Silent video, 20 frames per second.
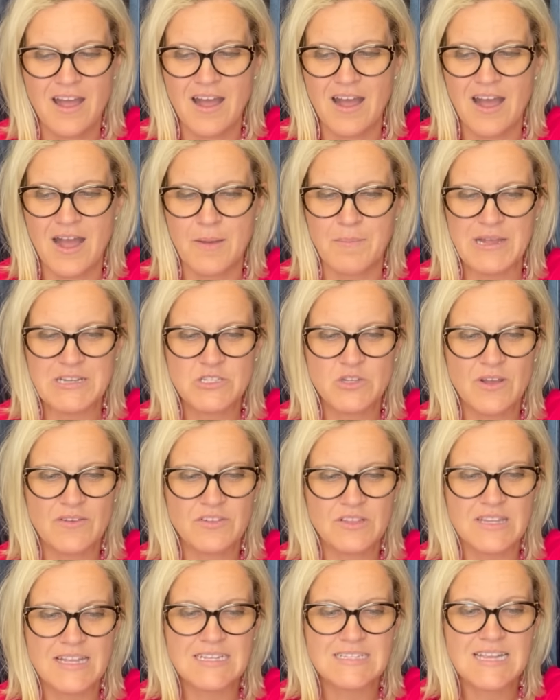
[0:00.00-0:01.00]
Um, I do have
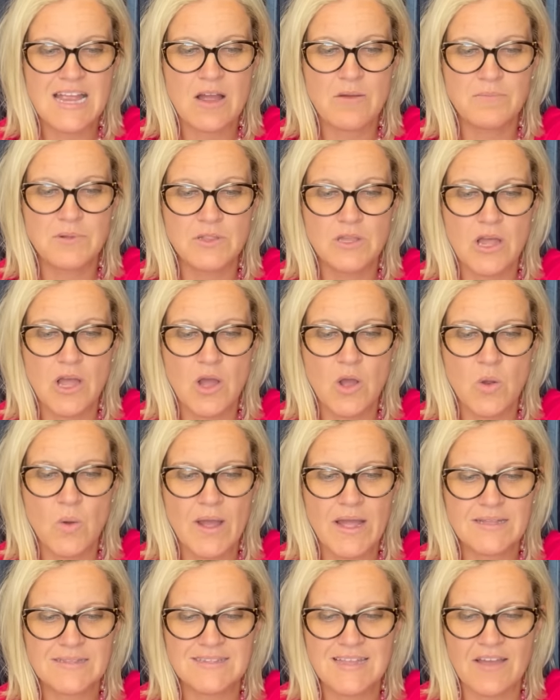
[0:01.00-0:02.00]
a link down
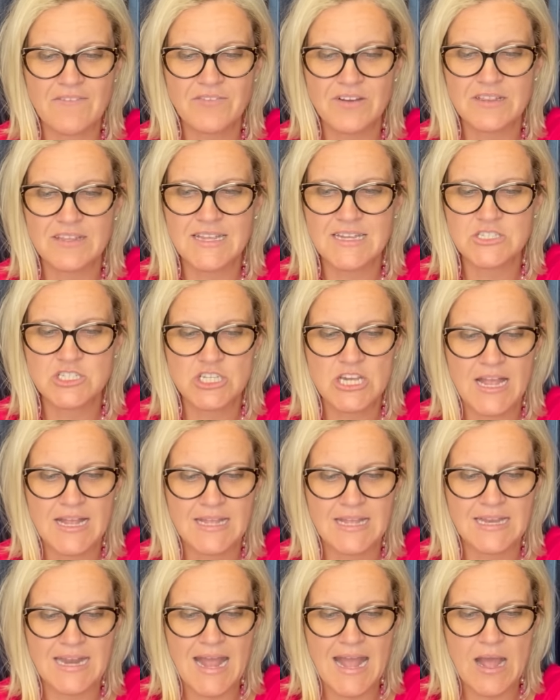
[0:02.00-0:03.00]
below. Definitely
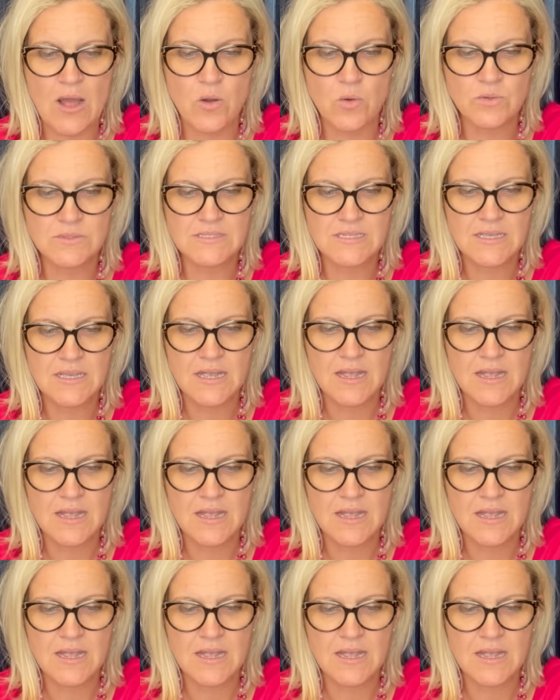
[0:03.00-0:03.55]
check it out.